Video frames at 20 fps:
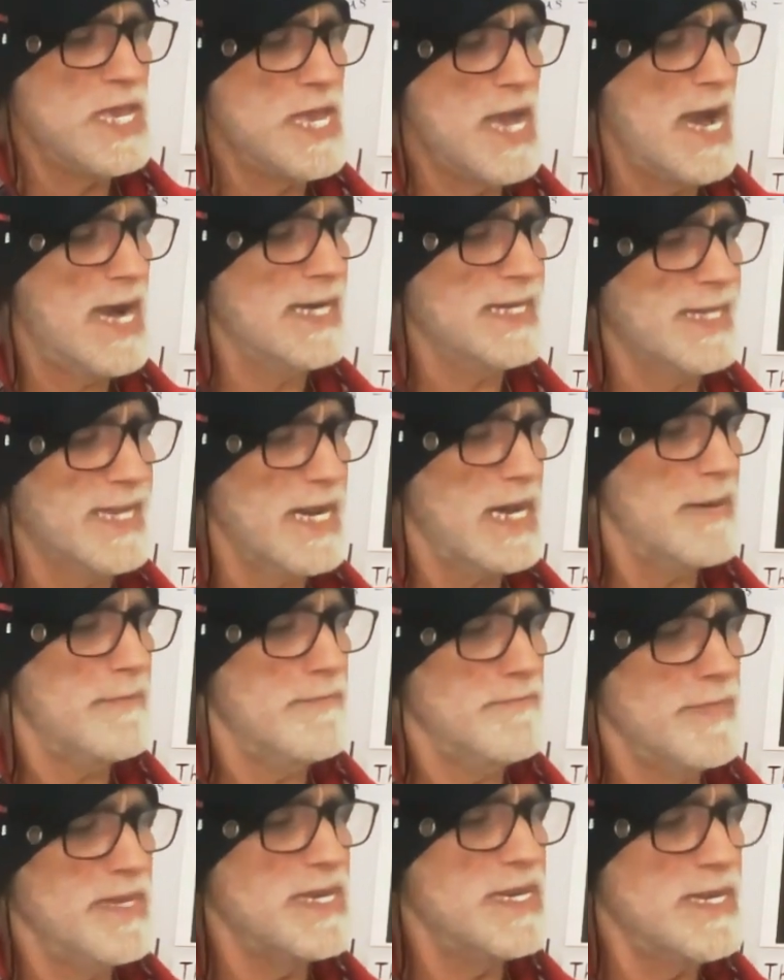I got
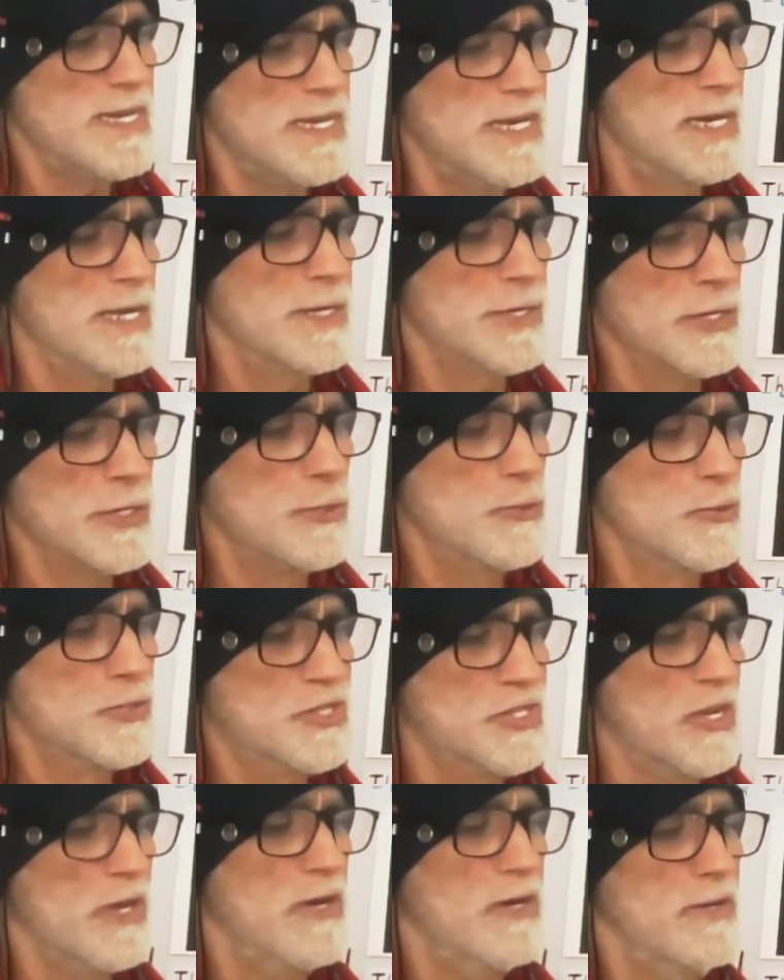me a new
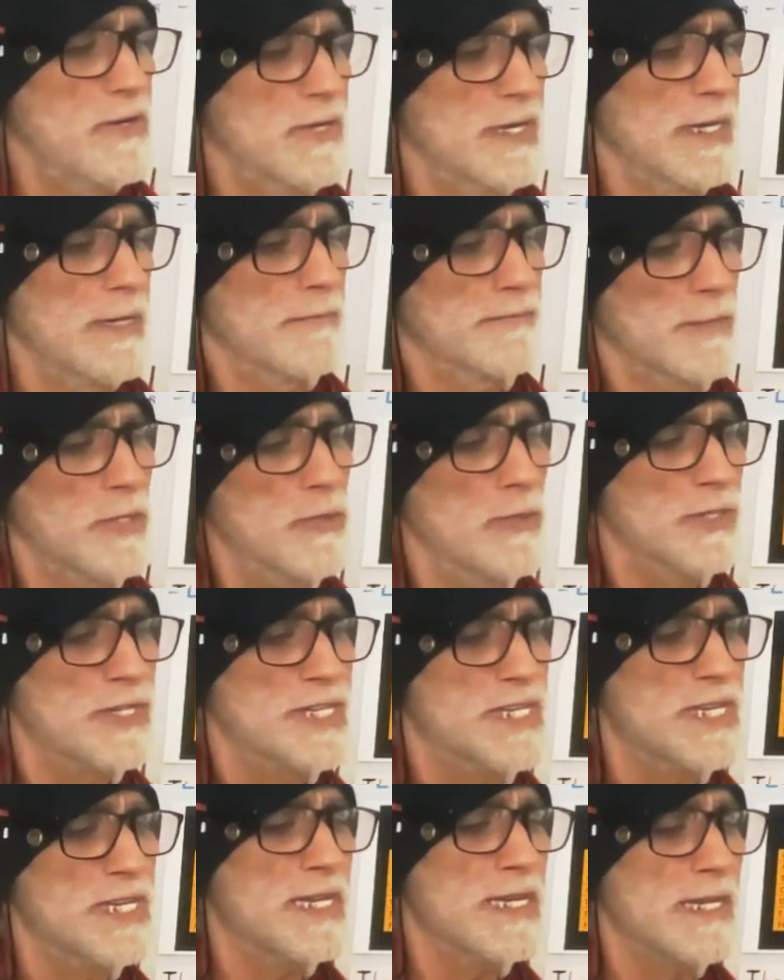song and I'm gonna
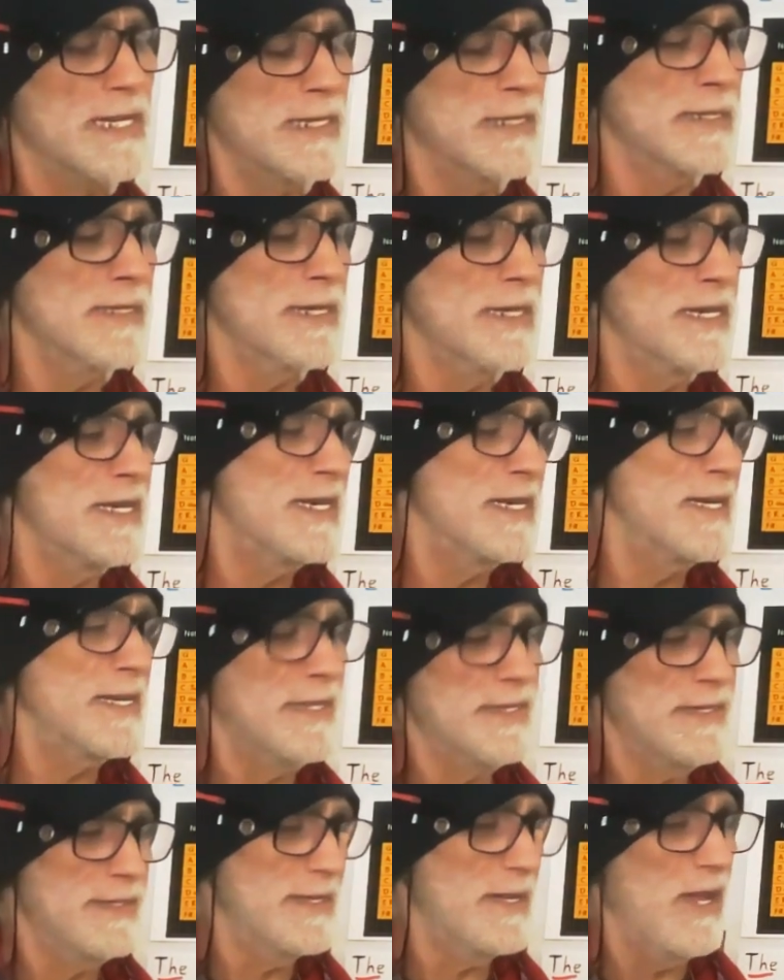sing it
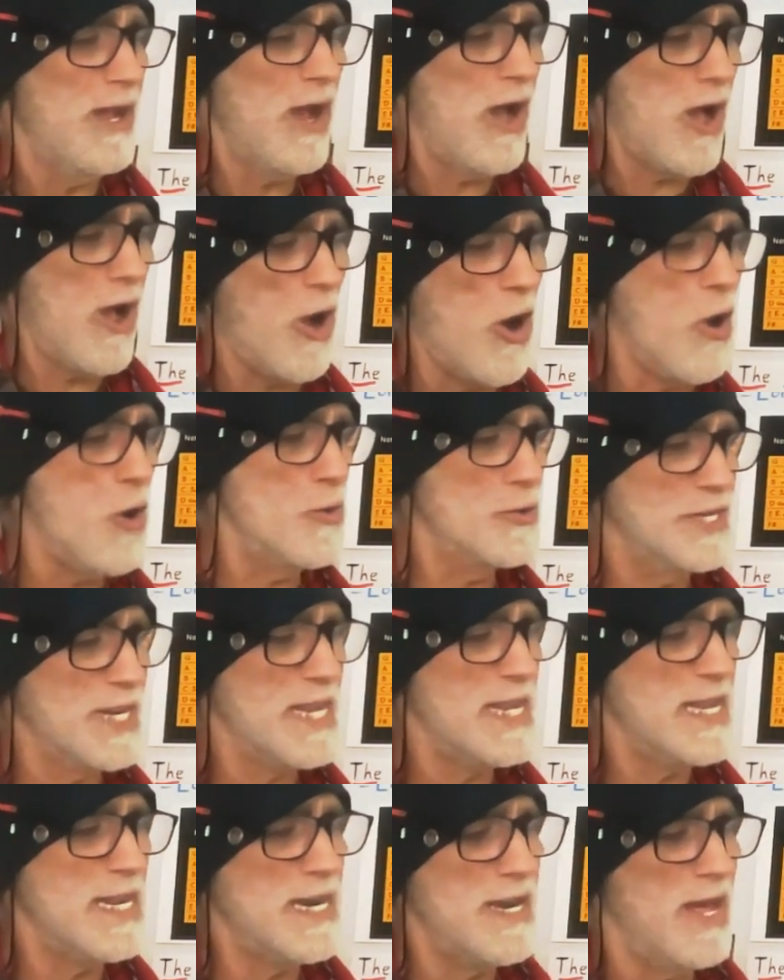all
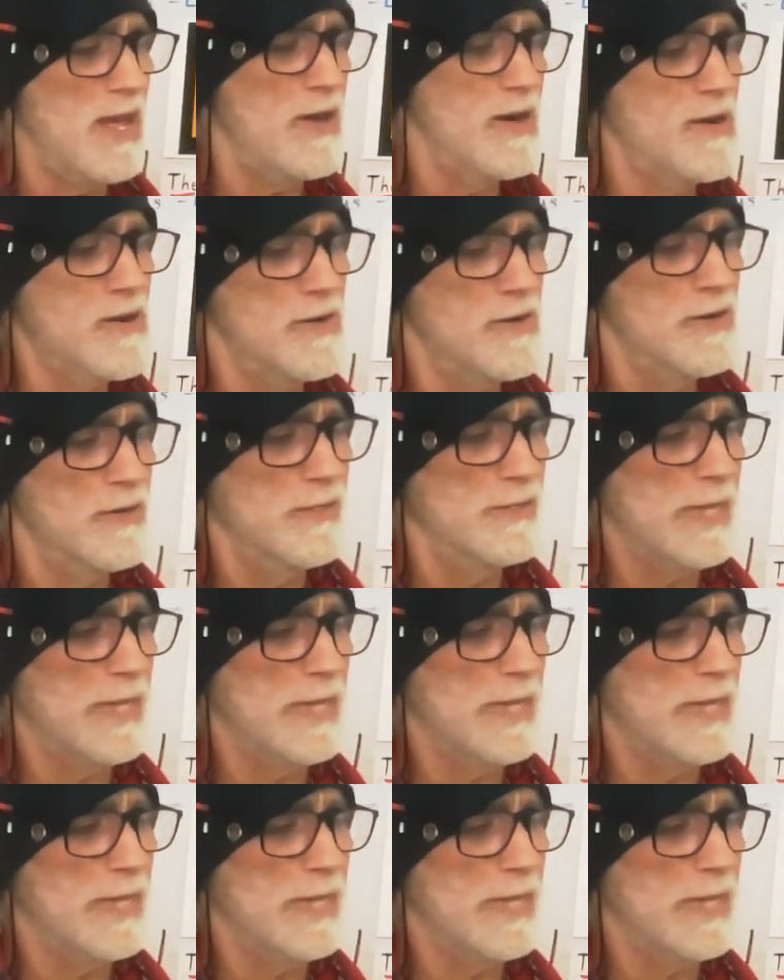day long.